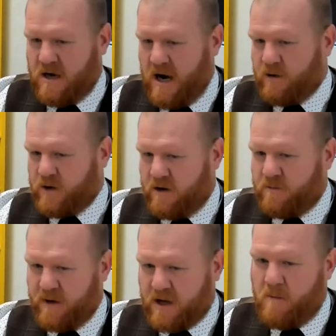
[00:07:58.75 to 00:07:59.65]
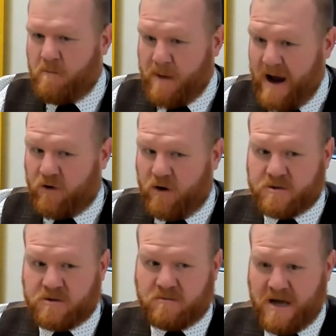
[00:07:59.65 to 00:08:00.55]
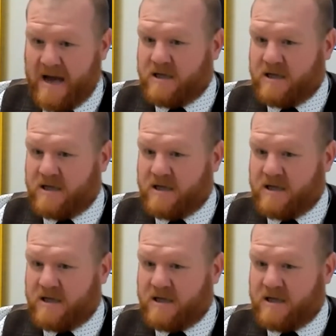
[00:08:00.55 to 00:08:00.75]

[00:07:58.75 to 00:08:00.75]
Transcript: out there that have become bankrupt and